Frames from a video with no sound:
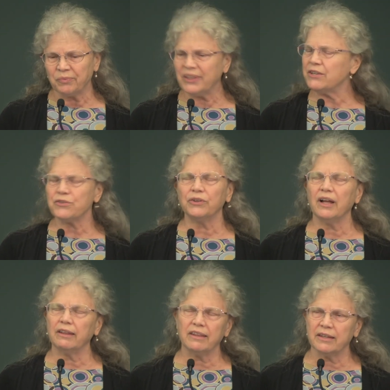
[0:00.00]
these are
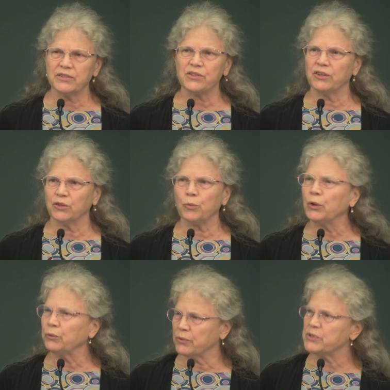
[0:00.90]
not things that the
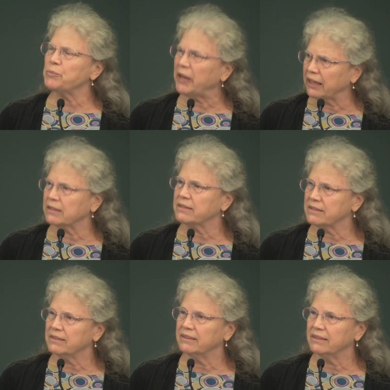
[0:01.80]
world
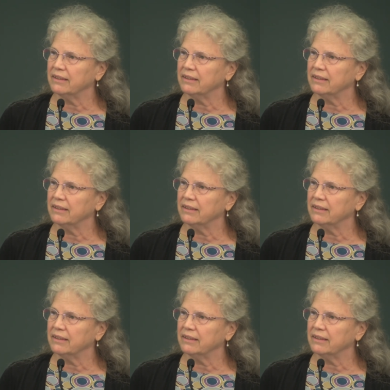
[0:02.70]
respects.